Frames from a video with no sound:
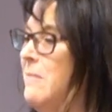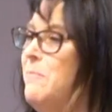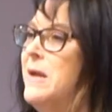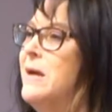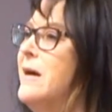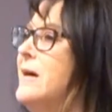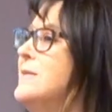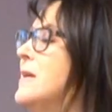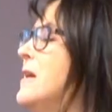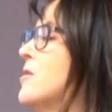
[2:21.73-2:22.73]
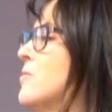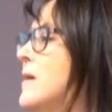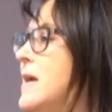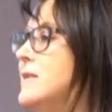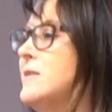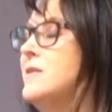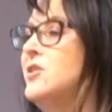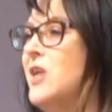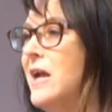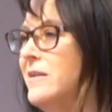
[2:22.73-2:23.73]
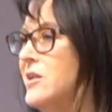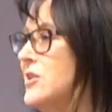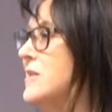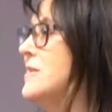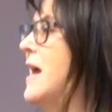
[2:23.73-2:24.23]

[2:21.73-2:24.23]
because it creates challenges